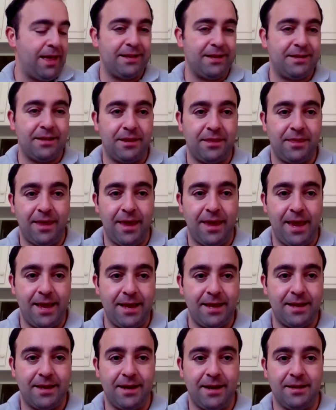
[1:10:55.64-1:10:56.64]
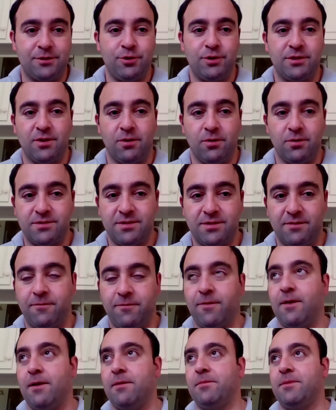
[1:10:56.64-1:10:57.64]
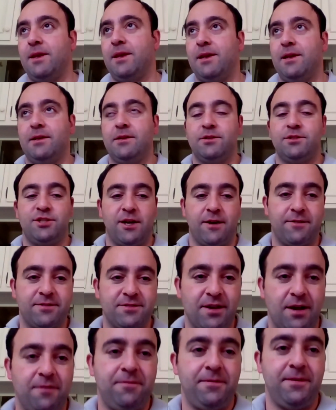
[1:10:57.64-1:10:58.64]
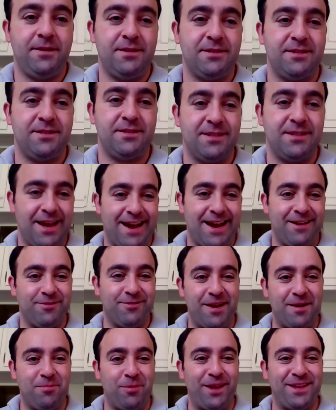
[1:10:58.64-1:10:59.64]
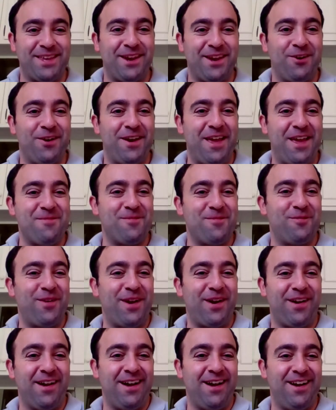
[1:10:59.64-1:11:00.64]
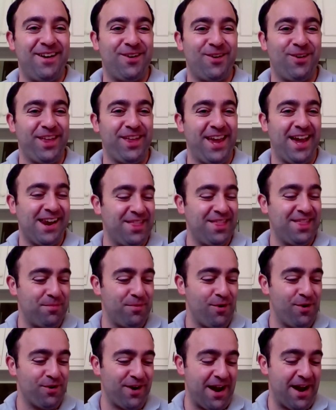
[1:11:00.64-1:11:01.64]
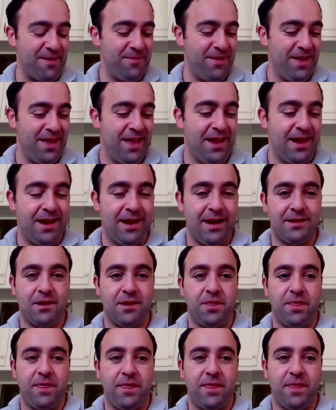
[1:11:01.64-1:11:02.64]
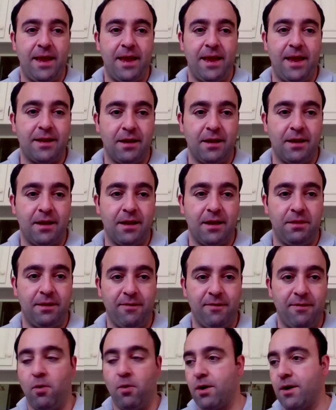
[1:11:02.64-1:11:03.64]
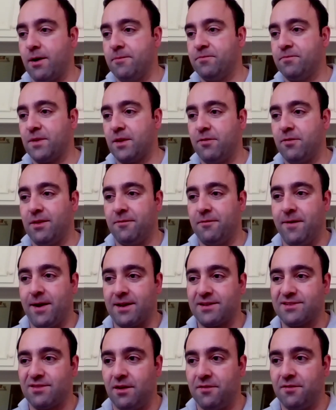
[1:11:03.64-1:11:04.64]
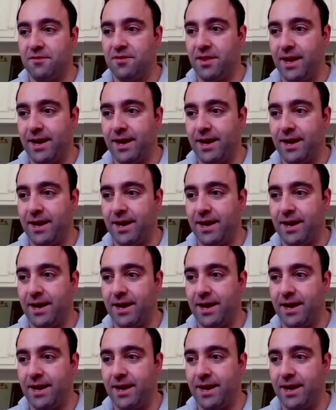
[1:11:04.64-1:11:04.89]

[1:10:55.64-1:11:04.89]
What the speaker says: I'd like to thank Teresa Olson from the Sheriff's Office. I blanked on her name very early on in the program. I'd like to thank Levi Moore from the Foxglove